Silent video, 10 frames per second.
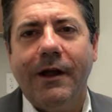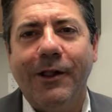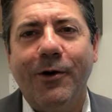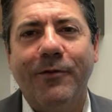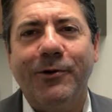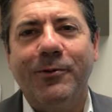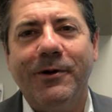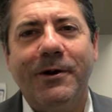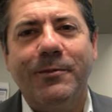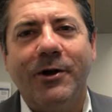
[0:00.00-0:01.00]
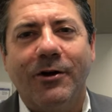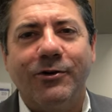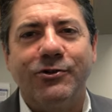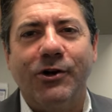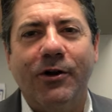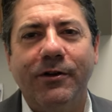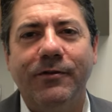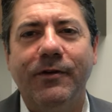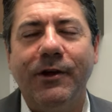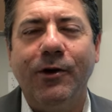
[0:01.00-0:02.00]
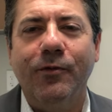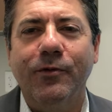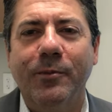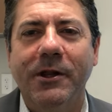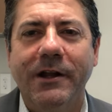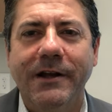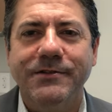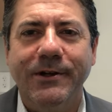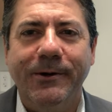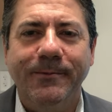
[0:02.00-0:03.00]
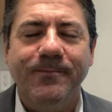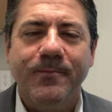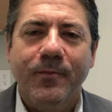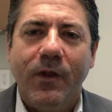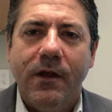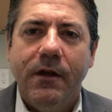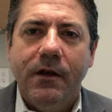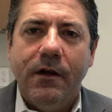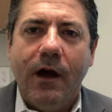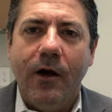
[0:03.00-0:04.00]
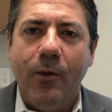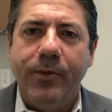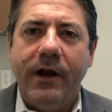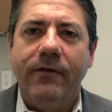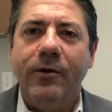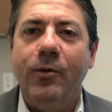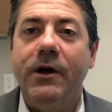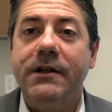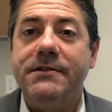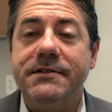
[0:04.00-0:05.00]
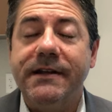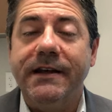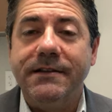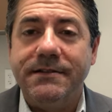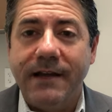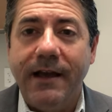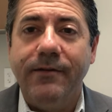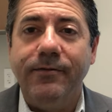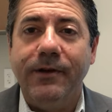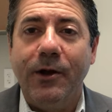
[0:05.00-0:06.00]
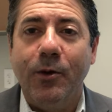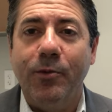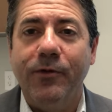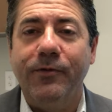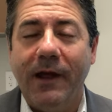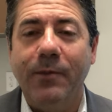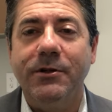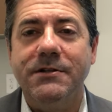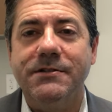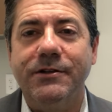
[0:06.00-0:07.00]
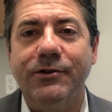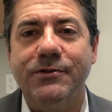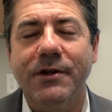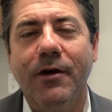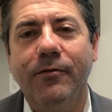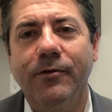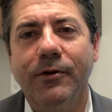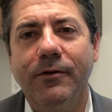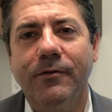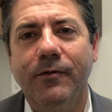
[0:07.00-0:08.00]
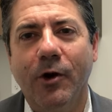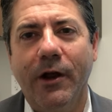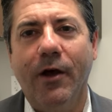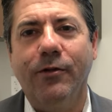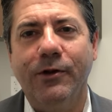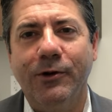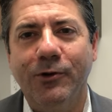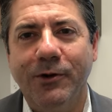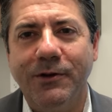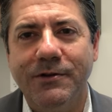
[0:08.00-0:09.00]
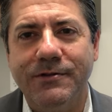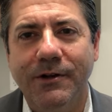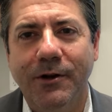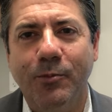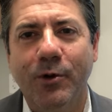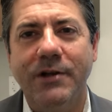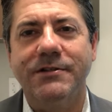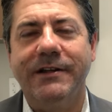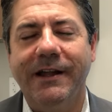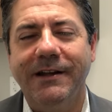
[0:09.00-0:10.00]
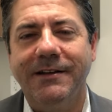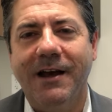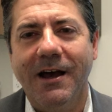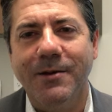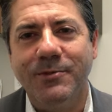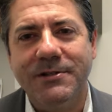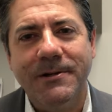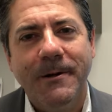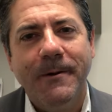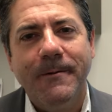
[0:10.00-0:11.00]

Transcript: Hello everyone, I'm Doctor Charlie Fico from Milan Eye Center. I hope that everyone is staying safe, and I hope your families and yourself are very healthy during these unprecedented times.